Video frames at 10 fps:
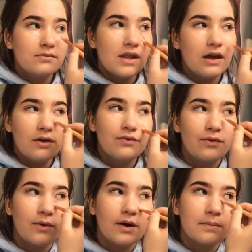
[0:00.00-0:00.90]
like a
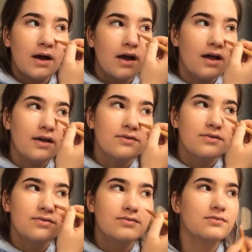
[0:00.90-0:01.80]
form of
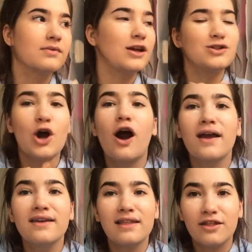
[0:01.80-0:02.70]
like
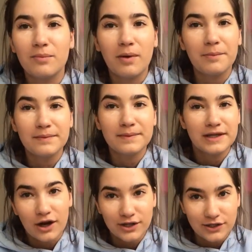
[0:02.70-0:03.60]
talking that they're probably
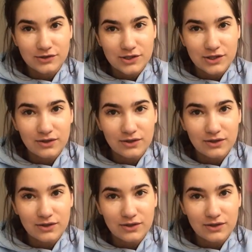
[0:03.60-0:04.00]
not used to.